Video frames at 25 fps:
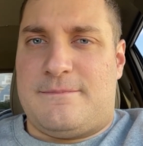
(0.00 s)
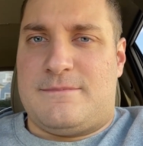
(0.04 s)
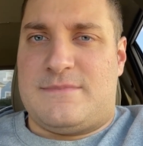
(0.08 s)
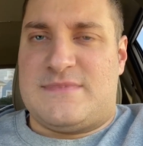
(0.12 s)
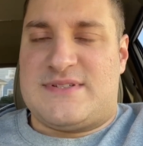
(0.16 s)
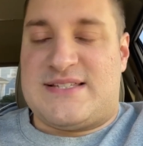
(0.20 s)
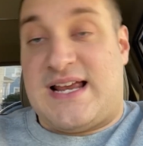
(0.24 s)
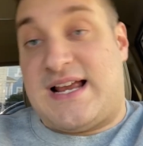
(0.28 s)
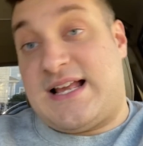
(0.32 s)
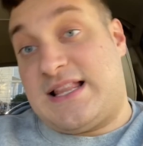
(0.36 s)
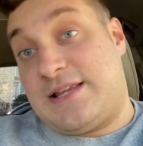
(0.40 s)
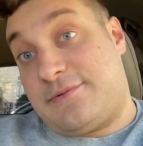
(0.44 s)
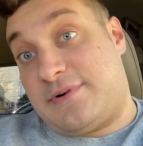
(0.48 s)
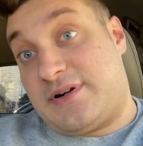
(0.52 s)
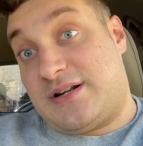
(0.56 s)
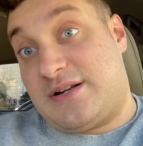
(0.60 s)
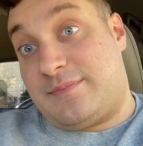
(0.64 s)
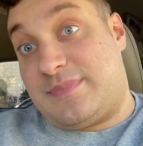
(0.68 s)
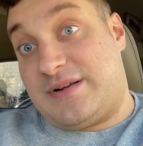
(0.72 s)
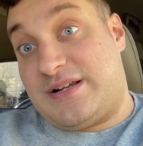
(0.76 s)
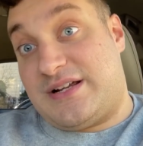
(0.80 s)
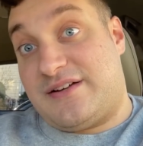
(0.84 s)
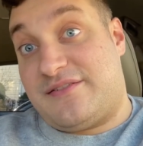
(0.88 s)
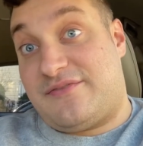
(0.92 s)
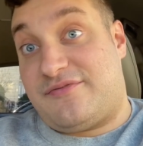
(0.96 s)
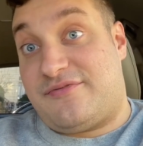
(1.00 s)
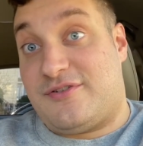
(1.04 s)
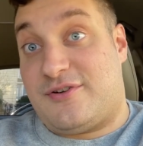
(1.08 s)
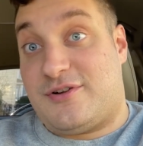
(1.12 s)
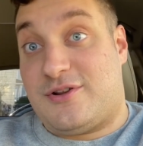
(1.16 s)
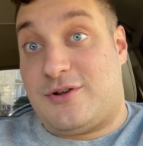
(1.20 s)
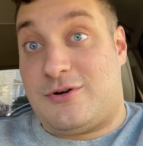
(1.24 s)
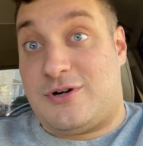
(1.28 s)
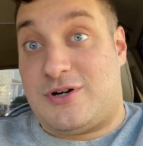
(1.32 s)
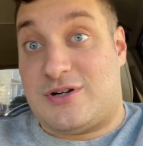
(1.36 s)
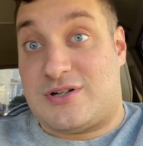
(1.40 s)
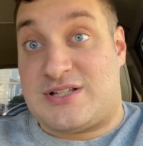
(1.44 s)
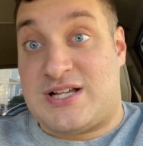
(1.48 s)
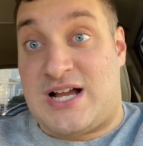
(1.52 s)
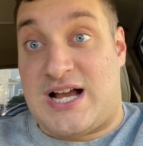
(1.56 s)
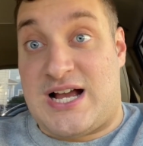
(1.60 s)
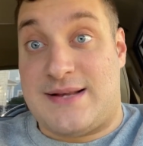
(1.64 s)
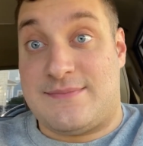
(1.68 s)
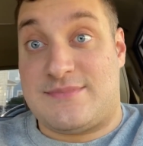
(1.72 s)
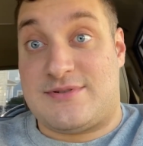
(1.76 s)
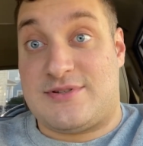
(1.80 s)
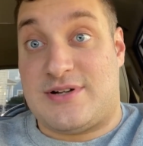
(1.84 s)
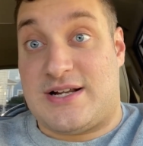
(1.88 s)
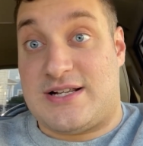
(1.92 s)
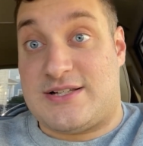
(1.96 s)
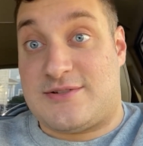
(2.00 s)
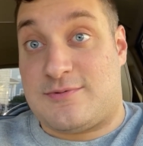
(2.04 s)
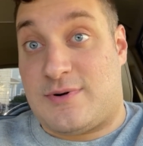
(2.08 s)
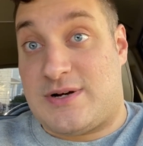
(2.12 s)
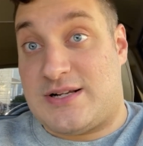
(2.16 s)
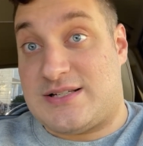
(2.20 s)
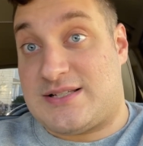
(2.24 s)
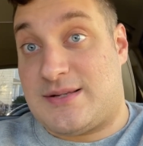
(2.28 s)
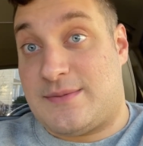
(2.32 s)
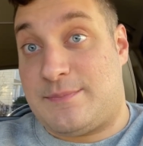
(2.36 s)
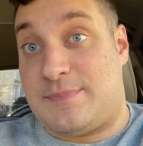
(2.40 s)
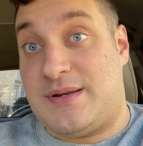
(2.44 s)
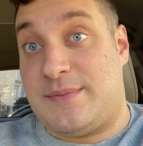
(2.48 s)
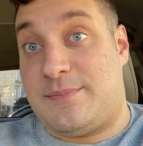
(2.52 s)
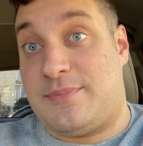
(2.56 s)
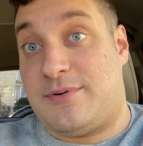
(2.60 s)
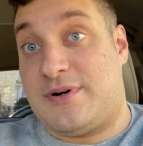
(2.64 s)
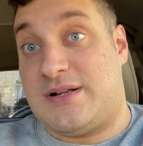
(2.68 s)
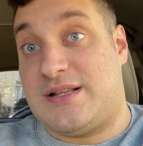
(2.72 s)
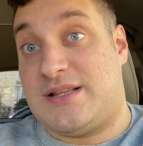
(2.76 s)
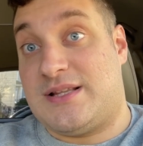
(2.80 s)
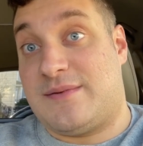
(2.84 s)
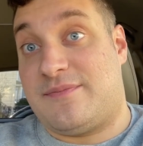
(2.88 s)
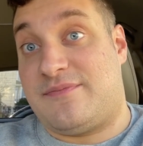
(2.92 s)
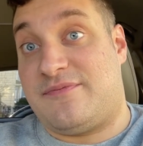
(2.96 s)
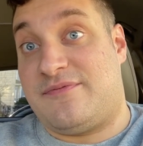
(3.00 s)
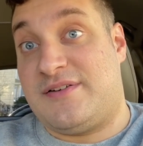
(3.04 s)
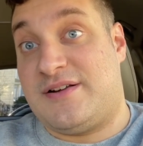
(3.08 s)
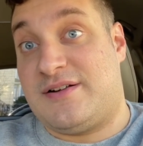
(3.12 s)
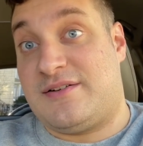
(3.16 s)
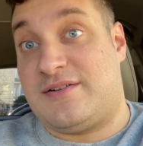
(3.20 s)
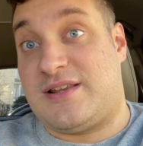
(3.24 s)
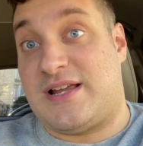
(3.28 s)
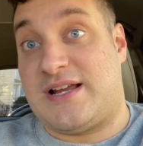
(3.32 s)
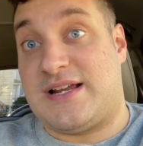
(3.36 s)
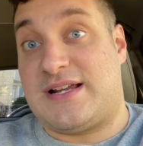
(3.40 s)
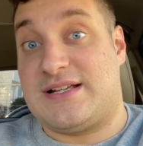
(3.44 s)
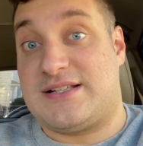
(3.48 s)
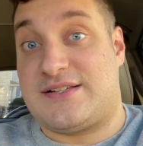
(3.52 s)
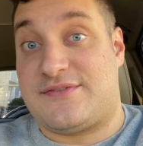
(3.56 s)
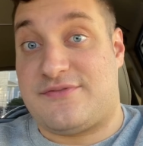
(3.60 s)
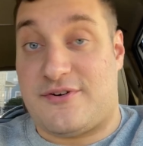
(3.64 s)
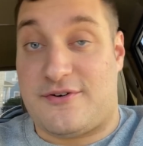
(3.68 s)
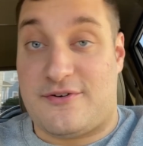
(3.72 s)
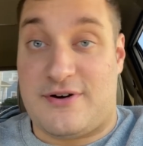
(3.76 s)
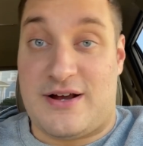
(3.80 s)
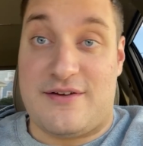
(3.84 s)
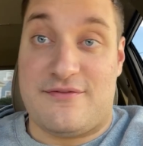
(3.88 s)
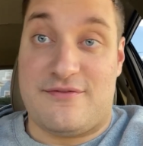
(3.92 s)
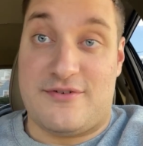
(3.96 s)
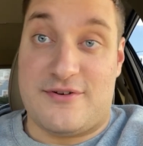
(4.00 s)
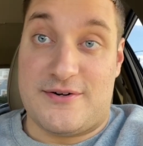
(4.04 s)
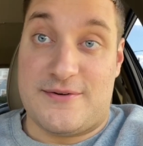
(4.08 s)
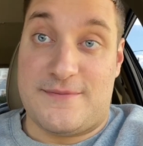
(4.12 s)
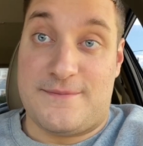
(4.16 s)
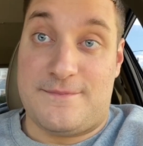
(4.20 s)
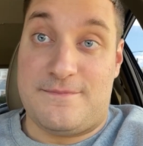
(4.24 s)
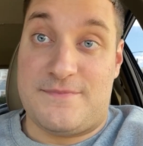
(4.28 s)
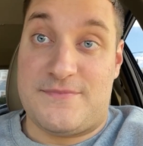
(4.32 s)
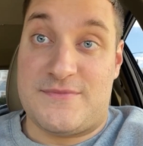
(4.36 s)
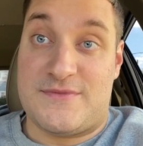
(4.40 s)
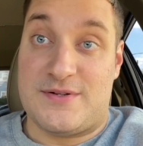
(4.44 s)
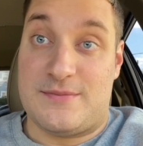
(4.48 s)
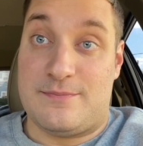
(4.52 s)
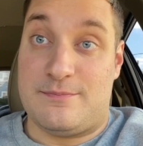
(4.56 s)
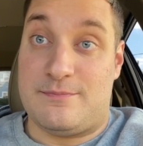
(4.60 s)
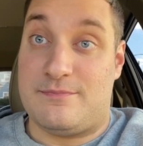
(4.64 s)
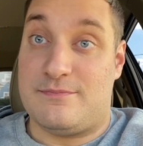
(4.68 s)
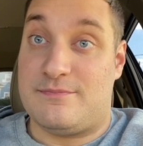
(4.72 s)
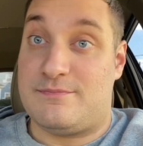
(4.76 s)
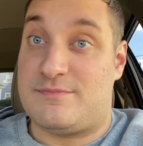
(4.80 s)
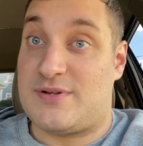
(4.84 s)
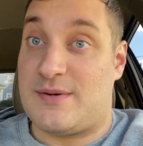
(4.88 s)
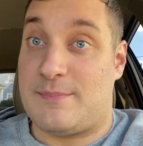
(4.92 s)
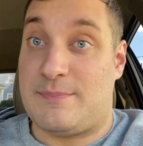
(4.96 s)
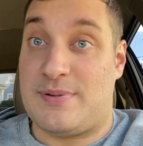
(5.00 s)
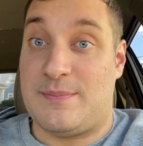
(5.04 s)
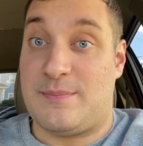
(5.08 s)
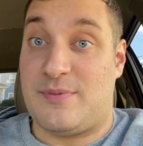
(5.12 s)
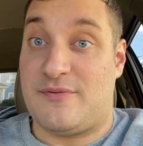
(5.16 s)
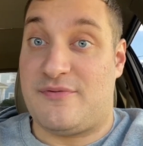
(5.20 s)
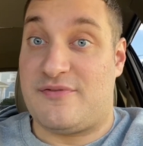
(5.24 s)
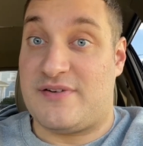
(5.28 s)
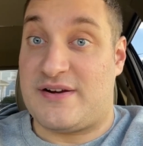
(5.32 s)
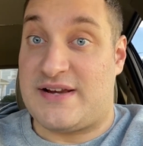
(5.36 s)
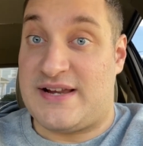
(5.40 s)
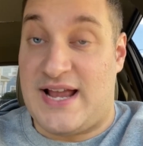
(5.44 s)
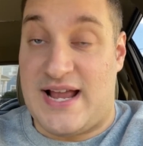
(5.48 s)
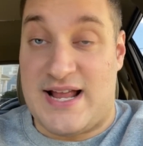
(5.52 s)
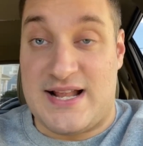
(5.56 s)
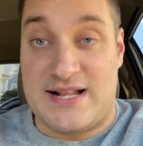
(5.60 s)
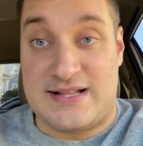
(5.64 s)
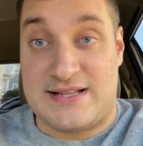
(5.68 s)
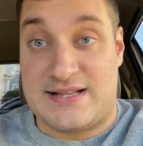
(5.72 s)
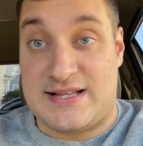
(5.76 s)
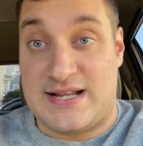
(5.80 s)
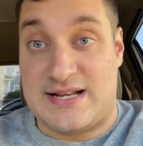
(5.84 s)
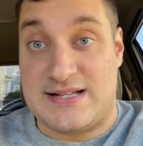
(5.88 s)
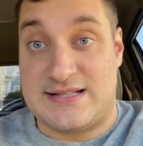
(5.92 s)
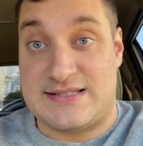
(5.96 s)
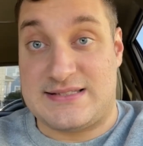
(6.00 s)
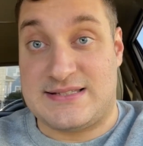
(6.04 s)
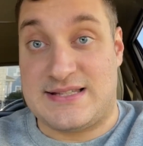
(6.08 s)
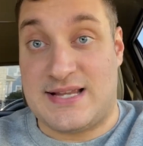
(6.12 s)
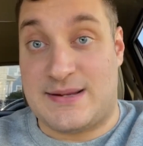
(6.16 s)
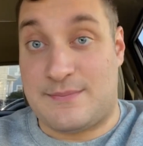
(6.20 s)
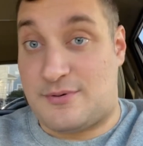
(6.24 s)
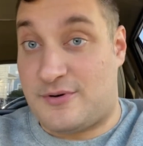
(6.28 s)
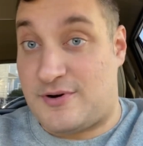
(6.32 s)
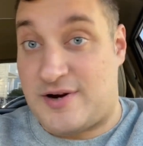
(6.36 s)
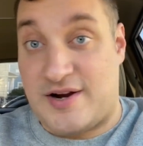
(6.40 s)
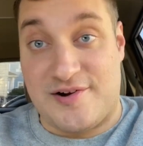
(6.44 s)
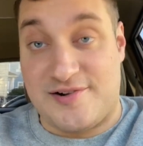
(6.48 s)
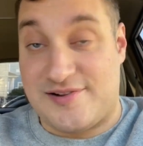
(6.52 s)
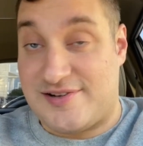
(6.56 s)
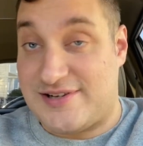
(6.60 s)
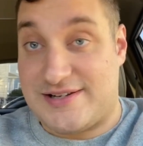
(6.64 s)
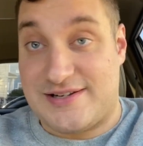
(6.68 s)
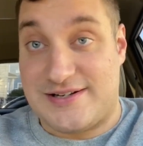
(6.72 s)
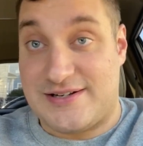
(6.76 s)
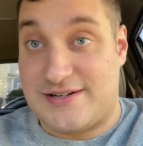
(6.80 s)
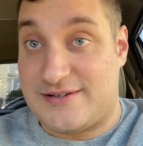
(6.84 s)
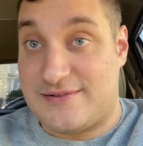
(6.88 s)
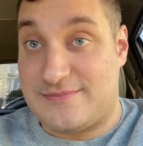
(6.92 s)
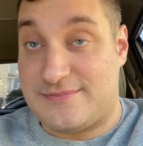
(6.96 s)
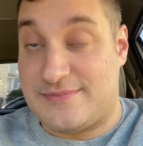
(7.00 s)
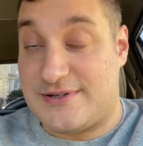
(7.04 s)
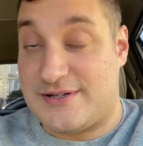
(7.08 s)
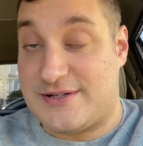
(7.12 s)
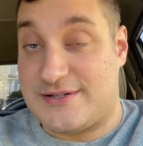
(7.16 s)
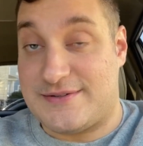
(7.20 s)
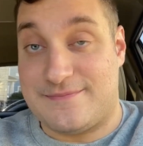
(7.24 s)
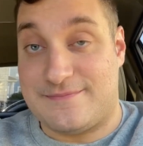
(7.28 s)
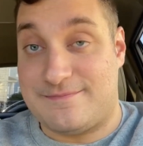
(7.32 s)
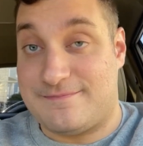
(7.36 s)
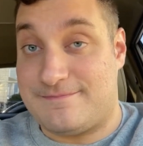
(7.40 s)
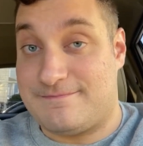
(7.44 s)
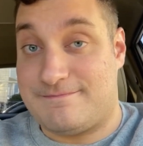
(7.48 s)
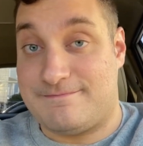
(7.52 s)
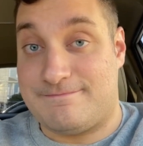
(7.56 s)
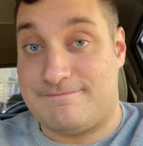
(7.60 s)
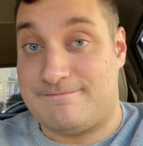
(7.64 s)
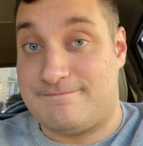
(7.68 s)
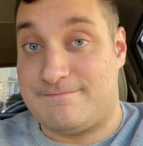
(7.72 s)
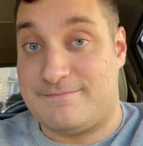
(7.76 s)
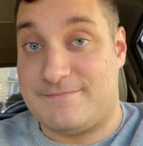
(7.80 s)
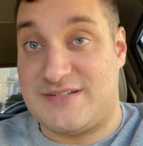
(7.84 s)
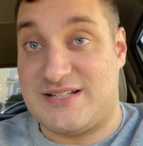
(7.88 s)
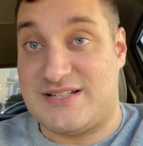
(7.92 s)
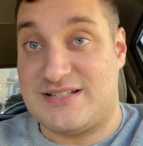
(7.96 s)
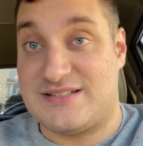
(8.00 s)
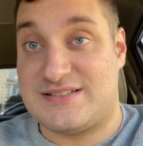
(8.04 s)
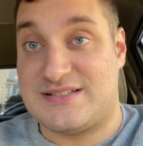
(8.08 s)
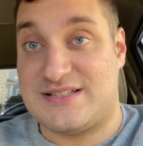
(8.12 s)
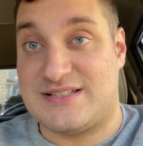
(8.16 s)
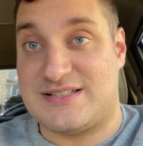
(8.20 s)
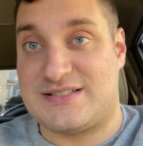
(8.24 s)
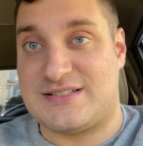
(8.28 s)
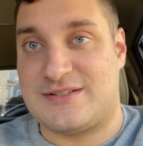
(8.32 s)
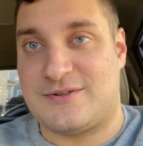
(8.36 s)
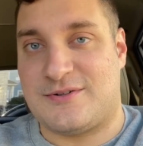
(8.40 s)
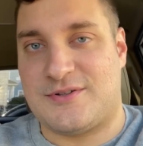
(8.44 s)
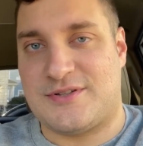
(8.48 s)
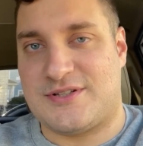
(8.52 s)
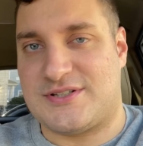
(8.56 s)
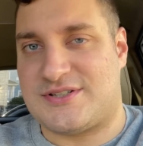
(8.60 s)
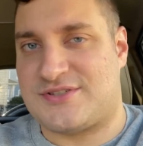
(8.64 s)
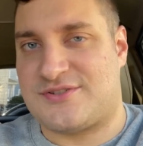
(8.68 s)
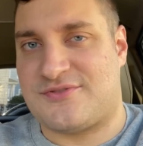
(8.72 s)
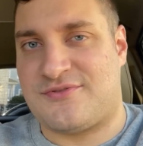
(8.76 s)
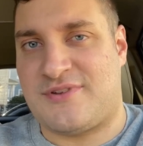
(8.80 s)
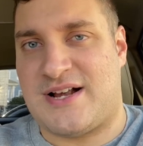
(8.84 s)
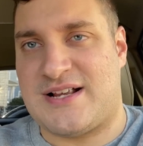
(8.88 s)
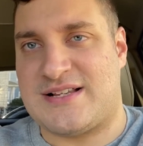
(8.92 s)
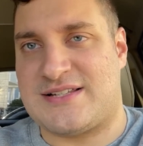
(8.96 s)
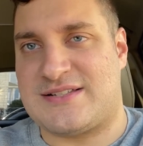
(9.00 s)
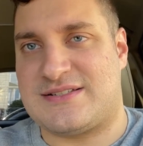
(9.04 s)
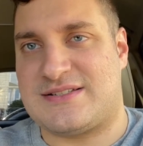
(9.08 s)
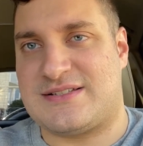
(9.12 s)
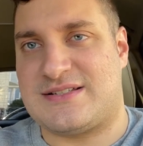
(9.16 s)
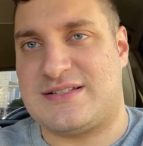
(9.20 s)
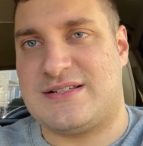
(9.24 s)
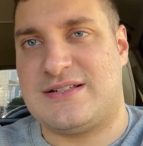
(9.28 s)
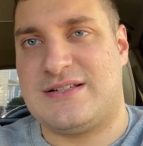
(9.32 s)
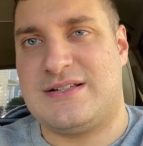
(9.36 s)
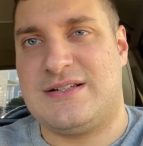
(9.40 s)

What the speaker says: Sadly, we're gonna be here for a long time, so that's why some people end up feeling like it's forever. Some people forget that it's temporarily, you know. But I mean, it's just all the stress